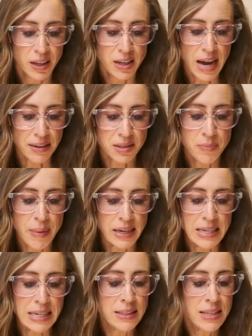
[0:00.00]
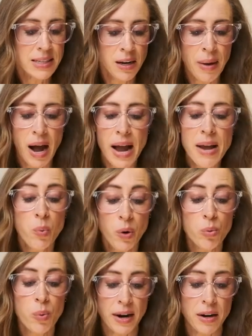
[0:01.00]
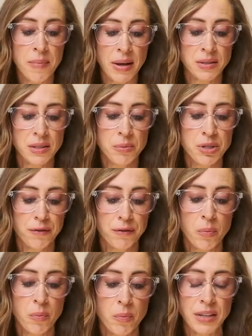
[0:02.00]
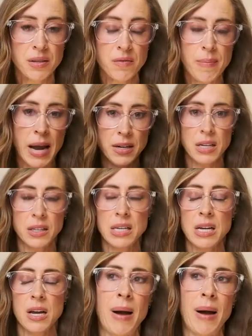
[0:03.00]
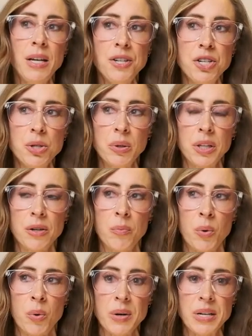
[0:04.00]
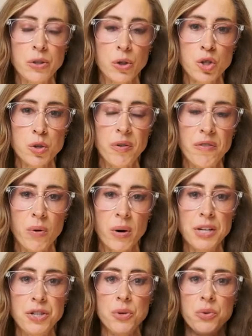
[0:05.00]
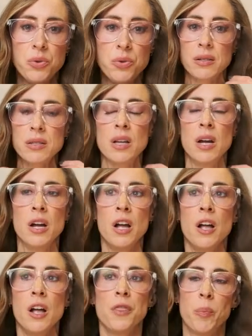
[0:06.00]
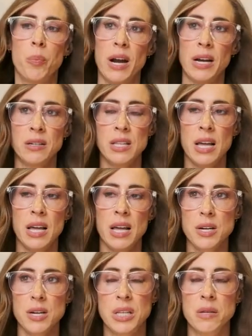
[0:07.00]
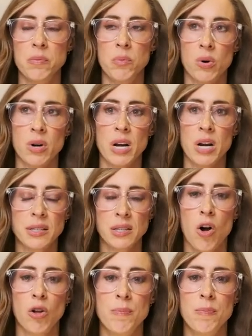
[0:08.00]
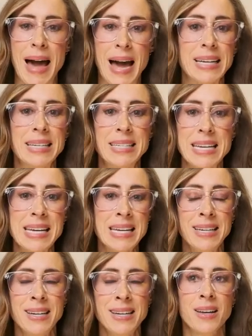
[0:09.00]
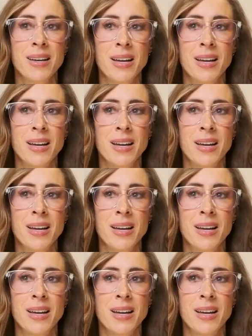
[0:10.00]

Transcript: Yes, magnesium. I will recommend some different brands of magnesium. I need to do a little more research before I do this. The brand that I use in the morning is called Magtein,